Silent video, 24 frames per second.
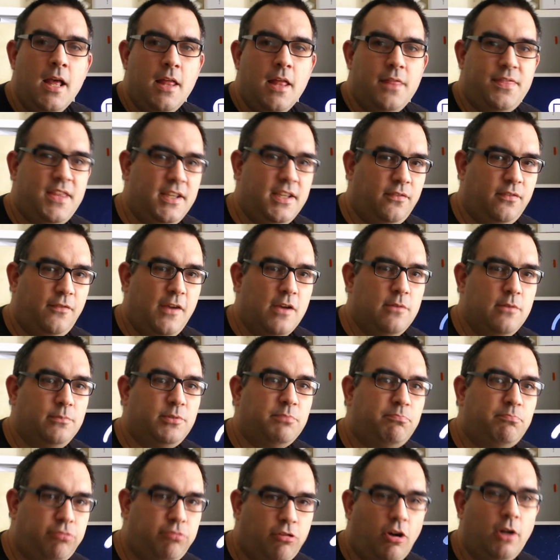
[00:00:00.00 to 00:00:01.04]
This film's
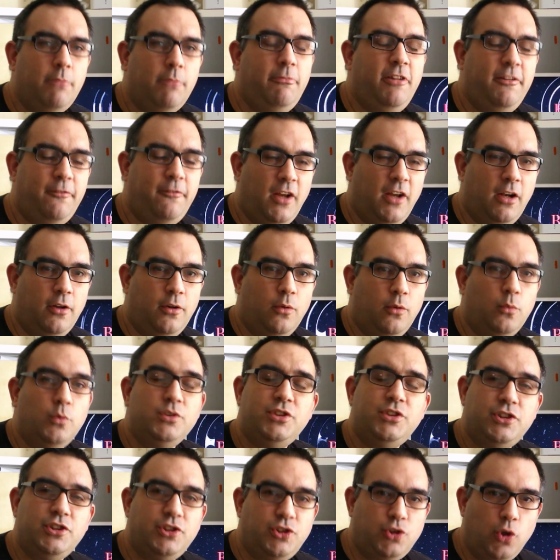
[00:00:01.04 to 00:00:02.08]
primary villain
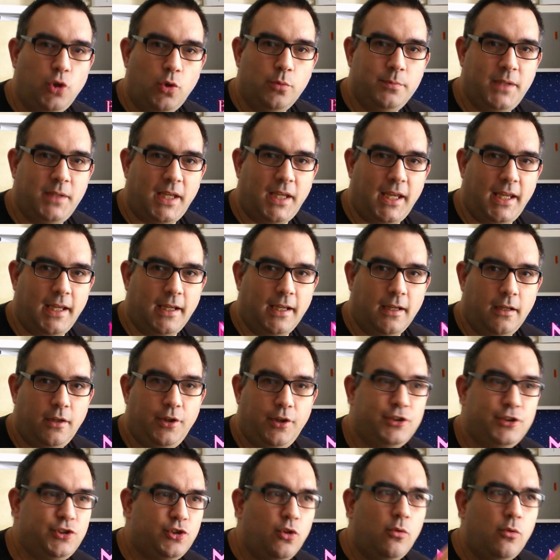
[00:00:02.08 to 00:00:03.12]
was the Storm King. You
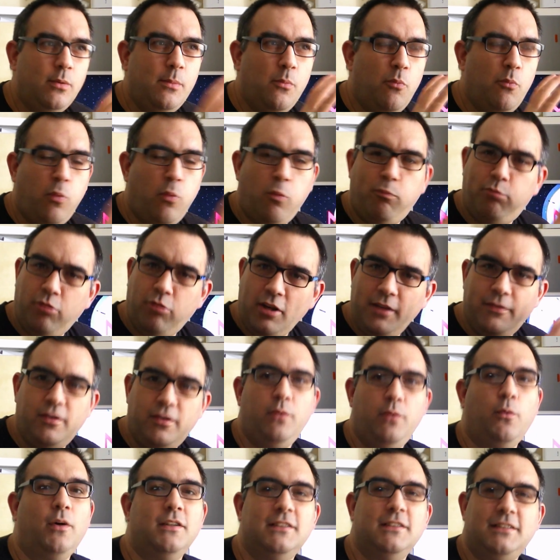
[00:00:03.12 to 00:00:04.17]
saw him briefly
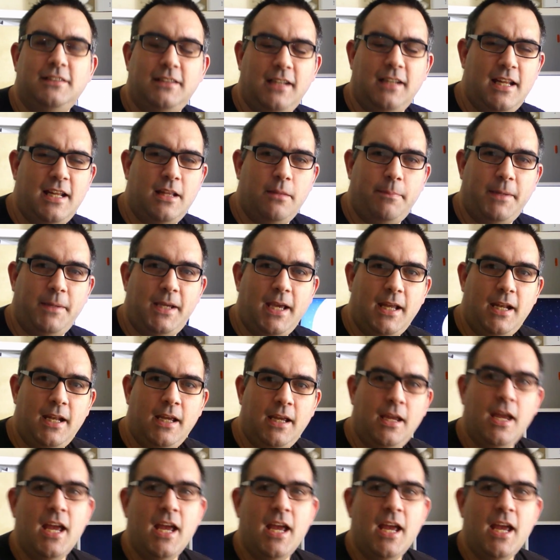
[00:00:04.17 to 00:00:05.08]
once near the beginning.